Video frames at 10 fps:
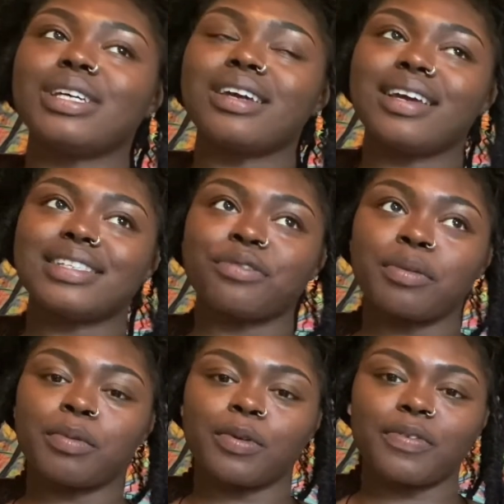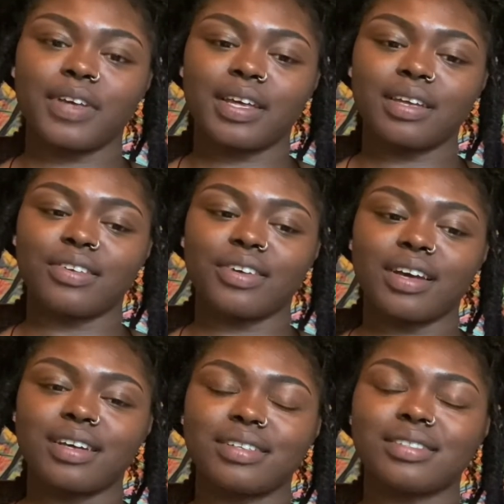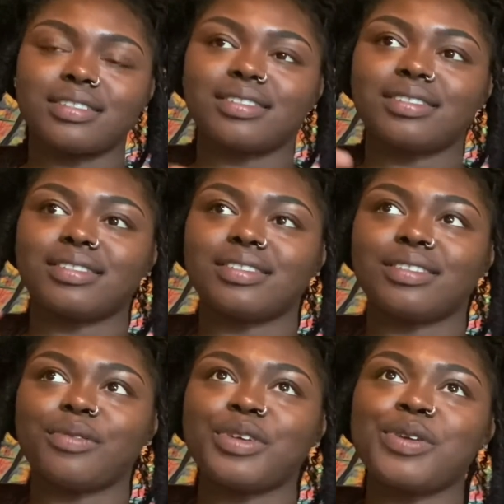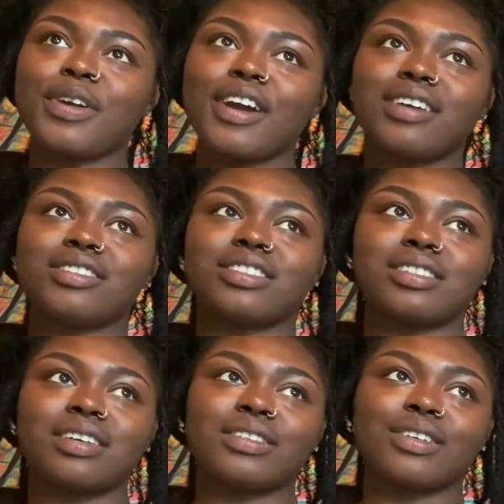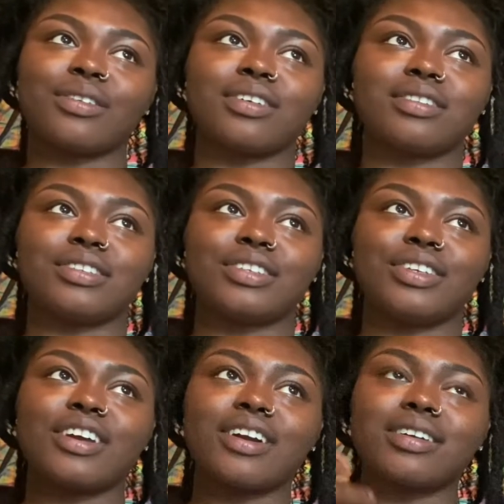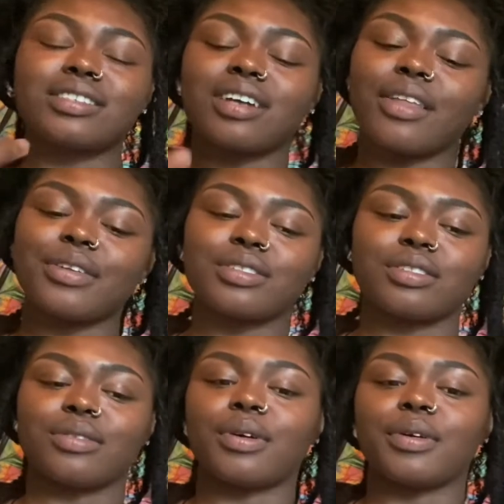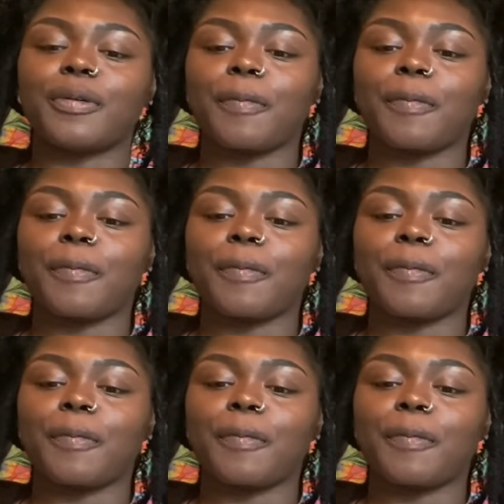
it's a ripple effect, you guys. When you encourage yourself to grow, you encourage others to grow.